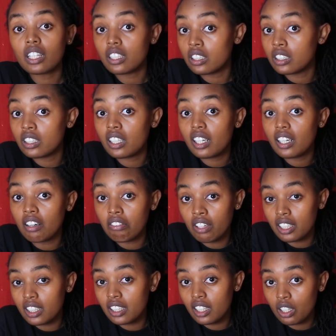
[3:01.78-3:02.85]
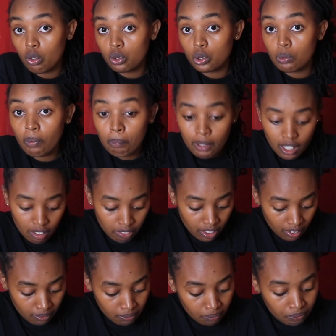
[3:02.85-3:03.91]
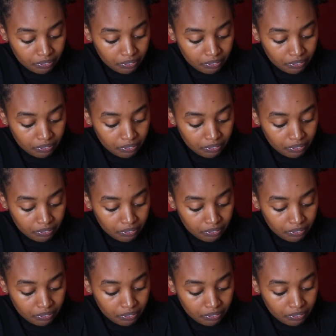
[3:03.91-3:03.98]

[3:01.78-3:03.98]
that is really affecting the consumer behavior.